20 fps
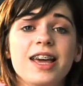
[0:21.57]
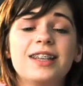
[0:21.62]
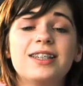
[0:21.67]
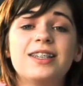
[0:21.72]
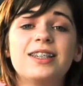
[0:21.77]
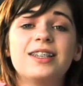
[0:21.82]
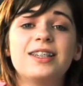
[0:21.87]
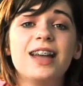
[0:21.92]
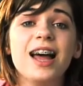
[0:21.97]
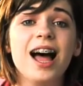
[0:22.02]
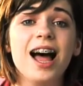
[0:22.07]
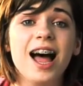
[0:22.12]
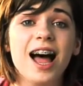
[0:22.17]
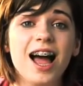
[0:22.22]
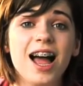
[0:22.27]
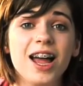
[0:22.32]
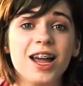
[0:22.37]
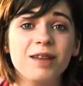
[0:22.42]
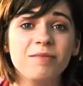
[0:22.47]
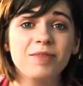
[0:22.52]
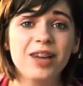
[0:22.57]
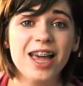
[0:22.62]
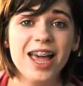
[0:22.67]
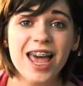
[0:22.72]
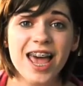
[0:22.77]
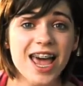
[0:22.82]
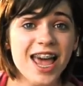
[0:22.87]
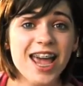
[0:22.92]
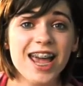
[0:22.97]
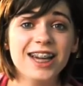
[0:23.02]
It's time,
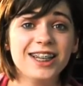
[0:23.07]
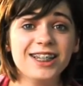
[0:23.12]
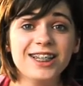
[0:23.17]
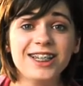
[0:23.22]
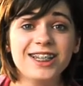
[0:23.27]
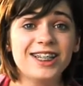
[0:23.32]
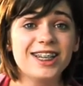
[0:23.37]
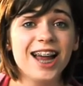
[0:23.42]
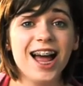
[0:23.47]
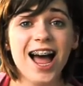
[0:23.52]
it's